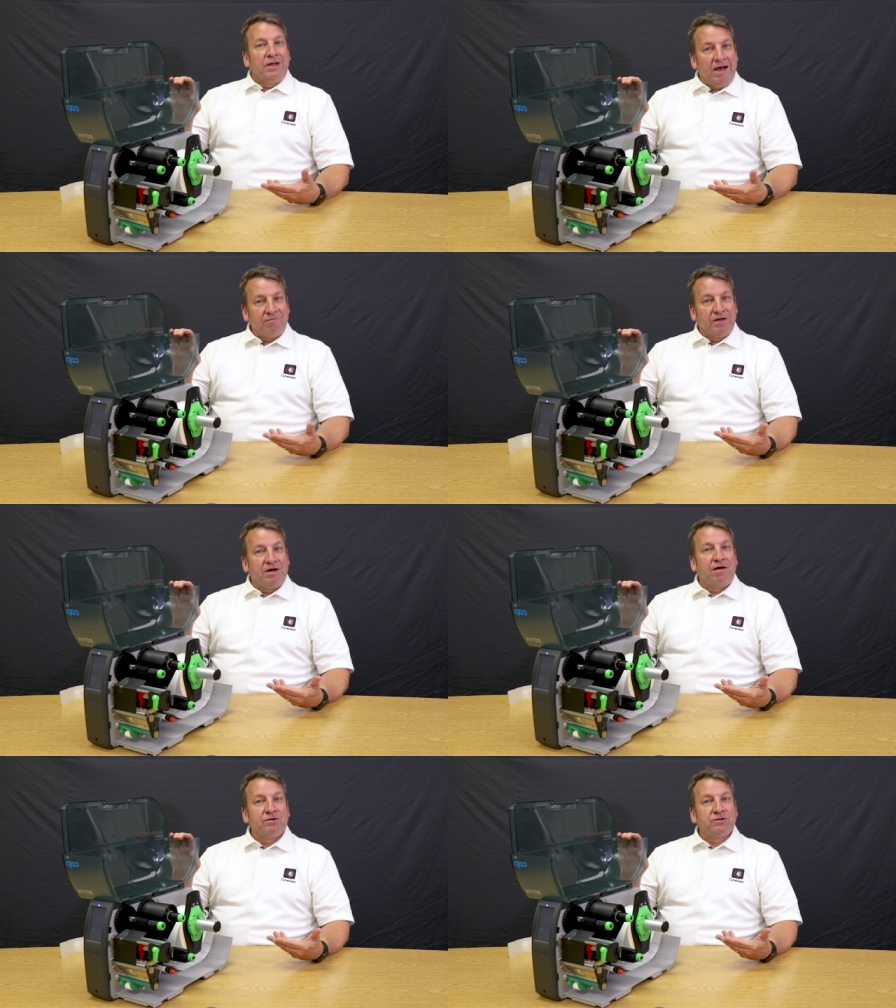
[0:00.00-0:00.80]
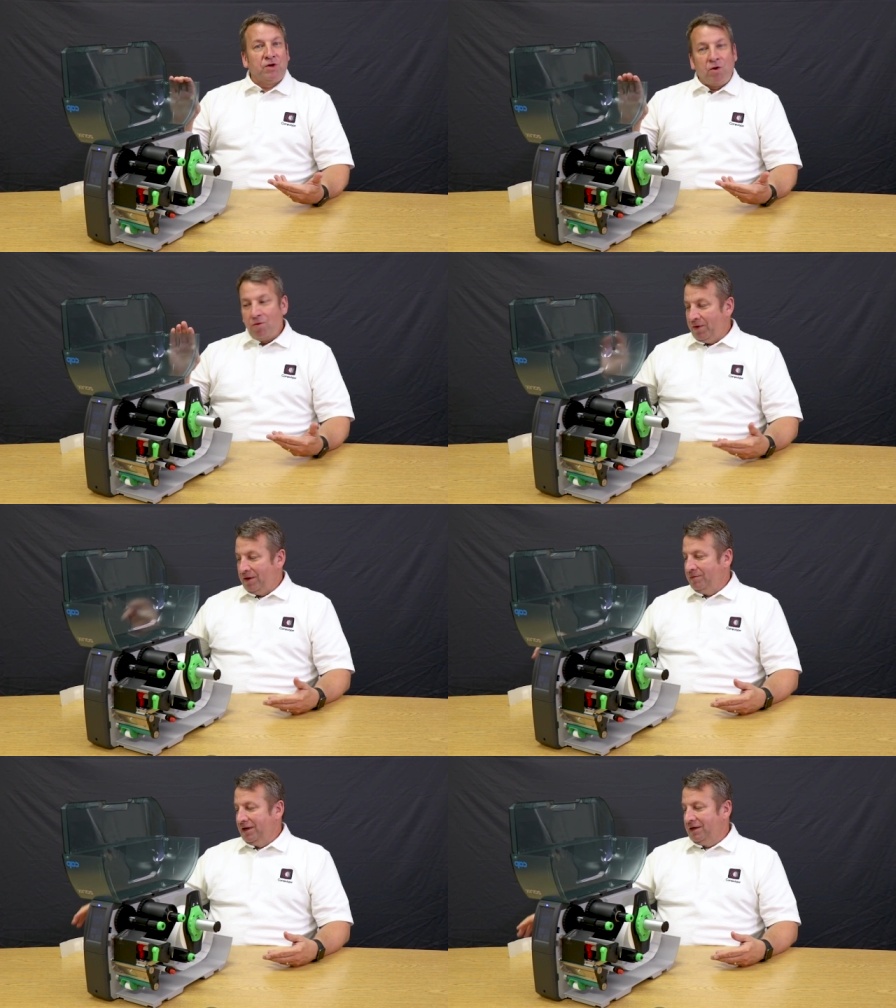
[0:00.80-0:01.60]
have the covers
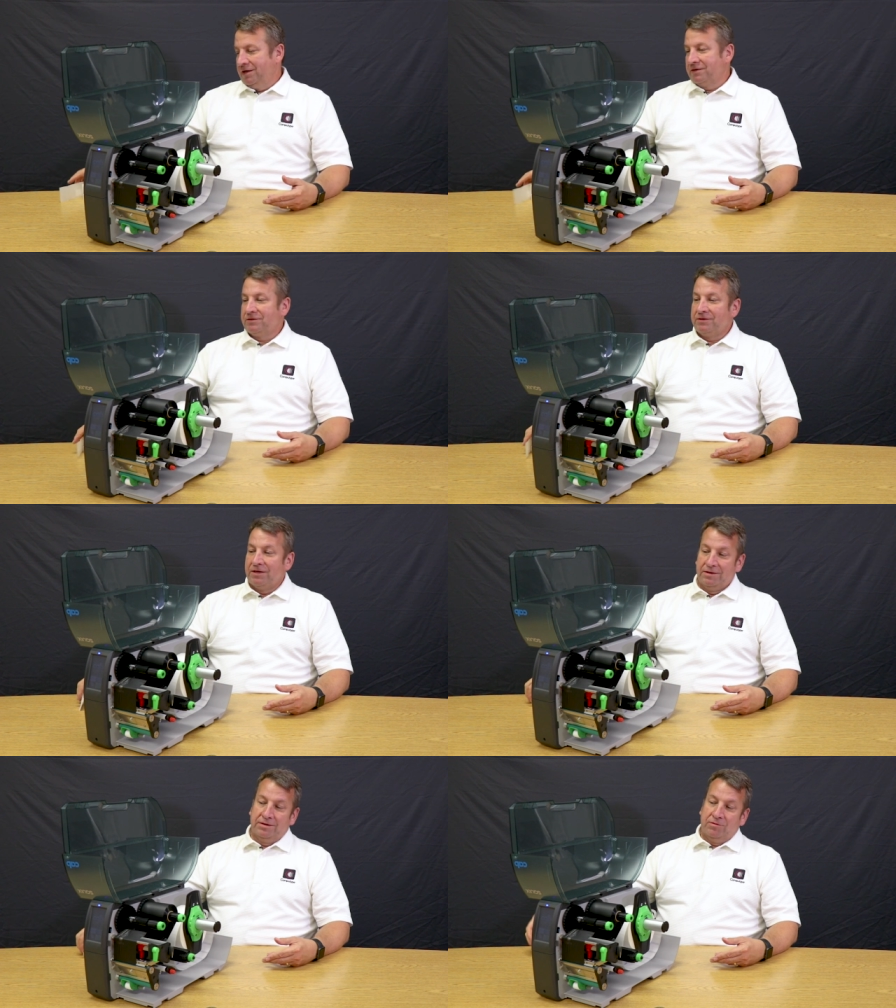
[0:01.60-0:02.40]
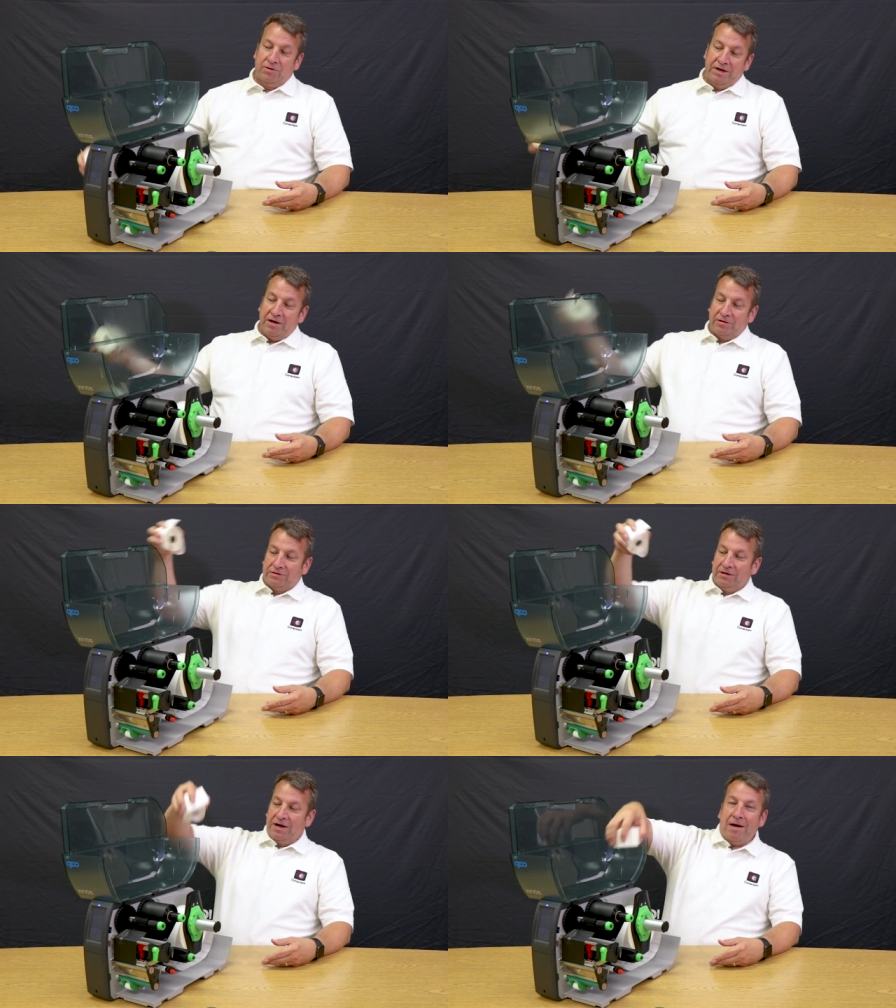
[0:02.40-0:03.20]
open because what
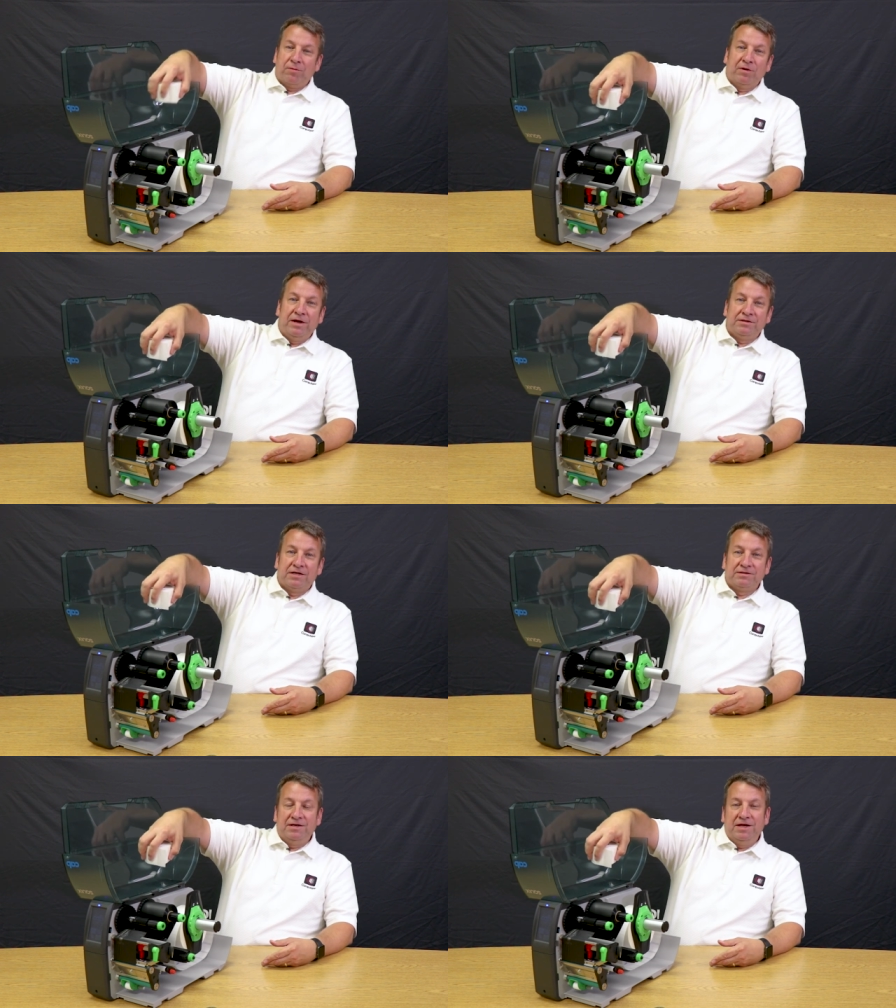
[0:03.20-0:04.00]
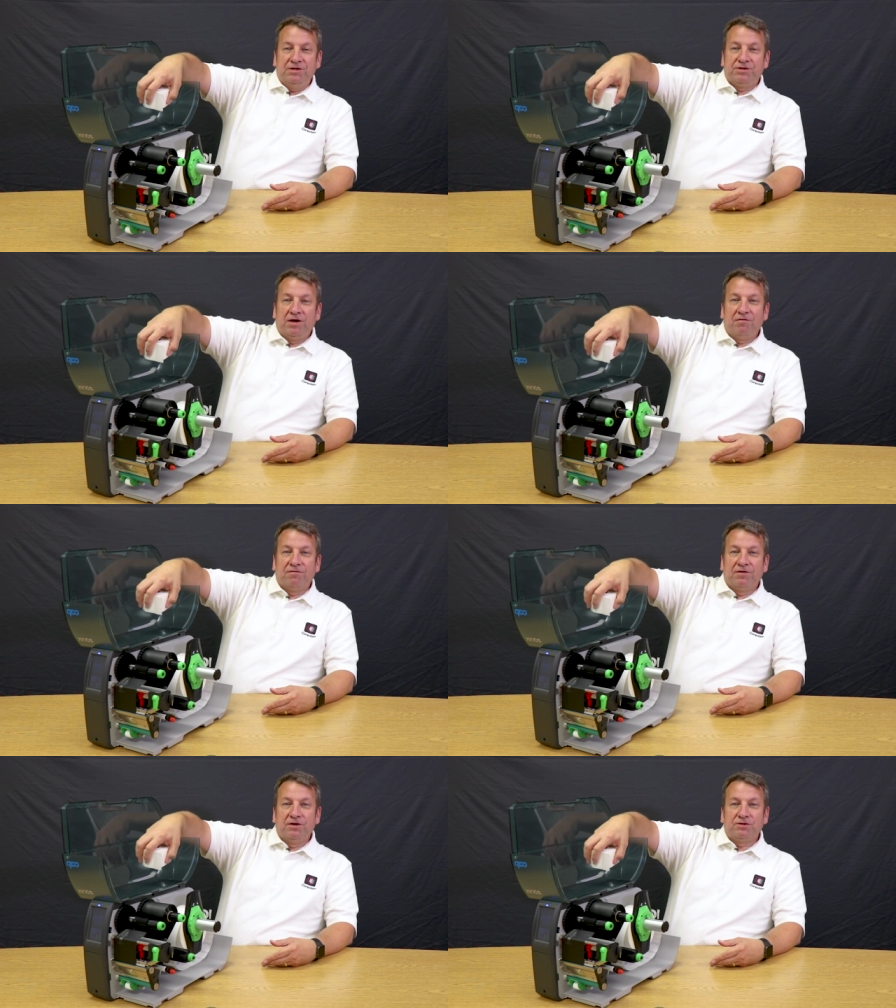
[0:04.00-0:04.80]
else? It operates as a neat
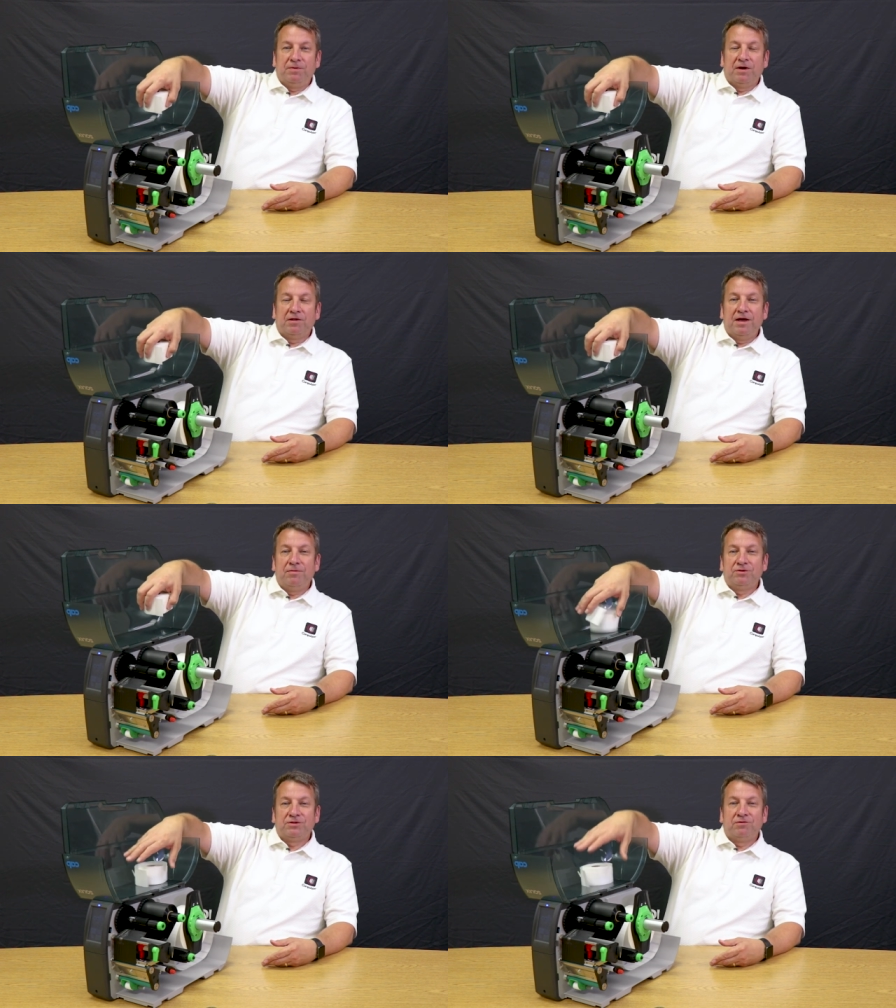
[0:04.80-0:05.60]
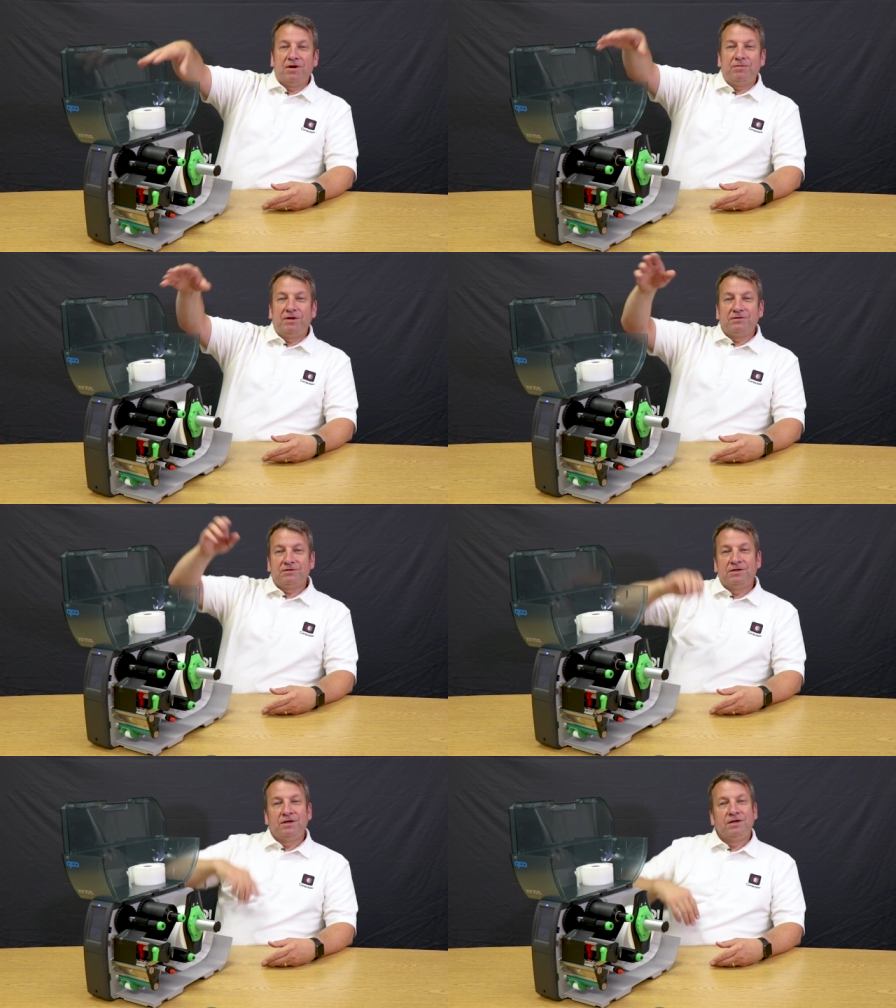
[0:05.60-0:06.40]
shelf for your spare labels and
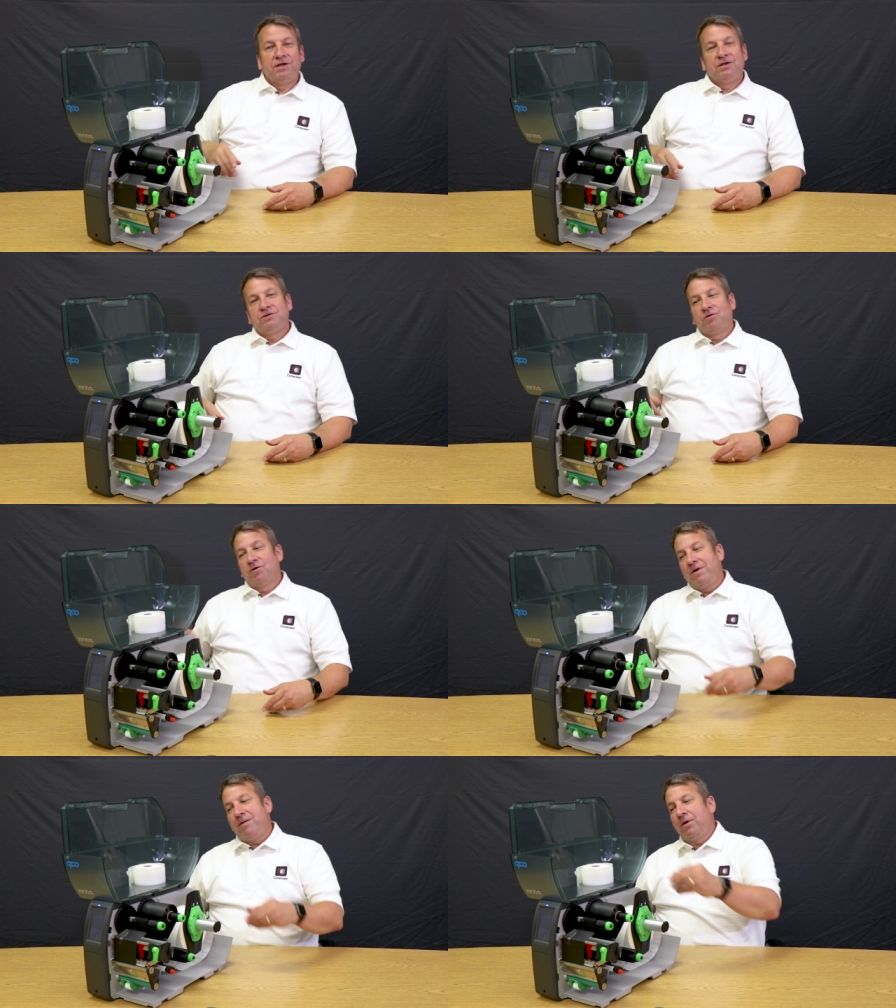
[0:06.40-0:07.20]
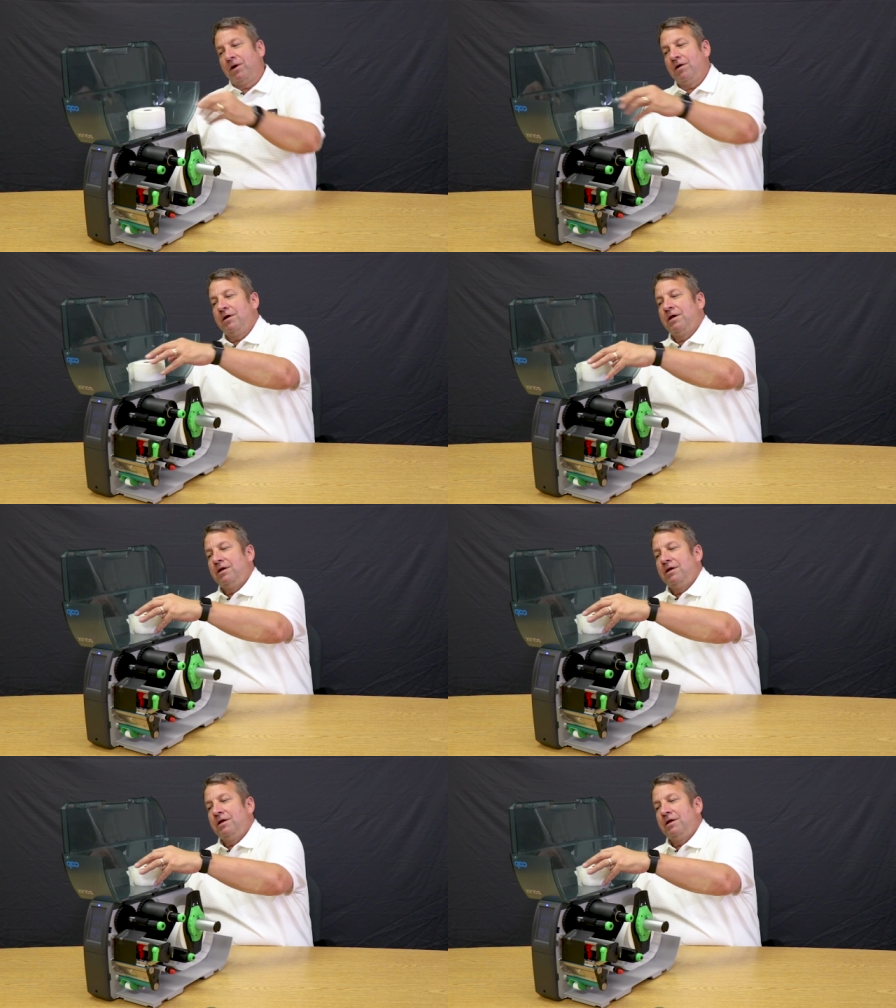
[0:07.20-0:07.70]
ribbons. So remember,